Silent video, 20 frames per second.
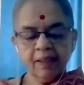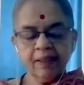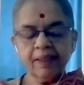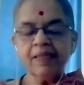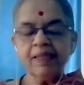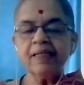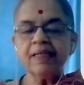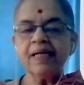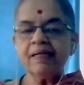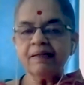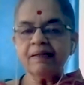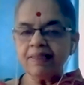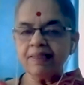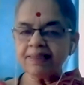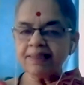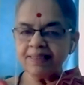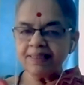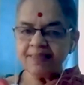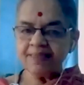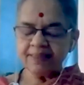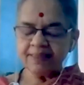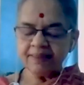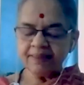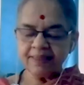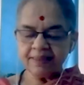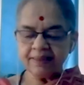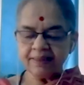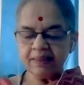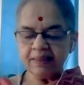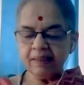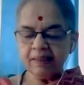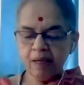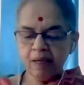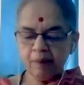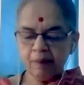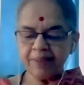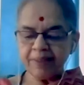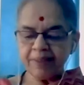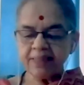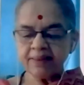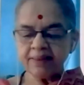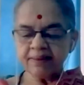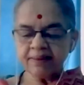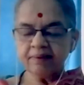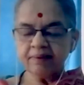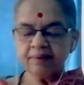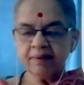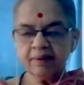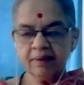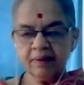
kangle translates it as economics